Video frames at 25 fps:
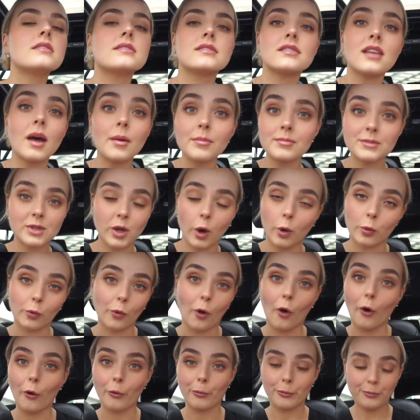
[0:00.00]
Something's gone
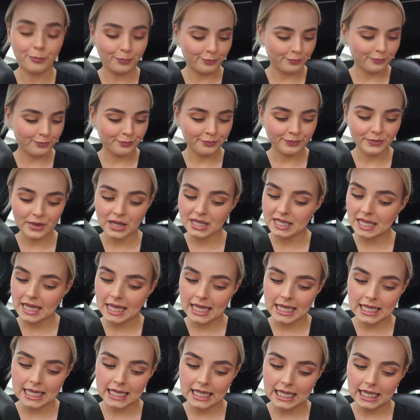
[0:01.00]
wrong
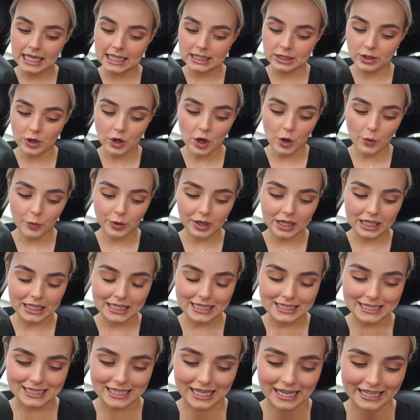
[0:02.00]
don't know what it
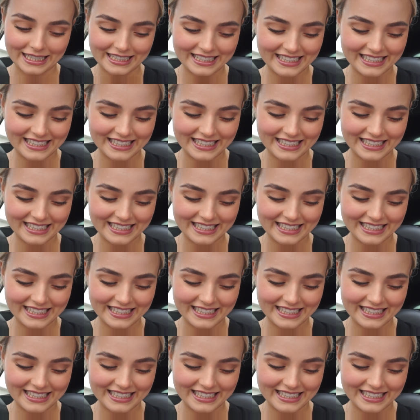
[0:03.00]
is yet.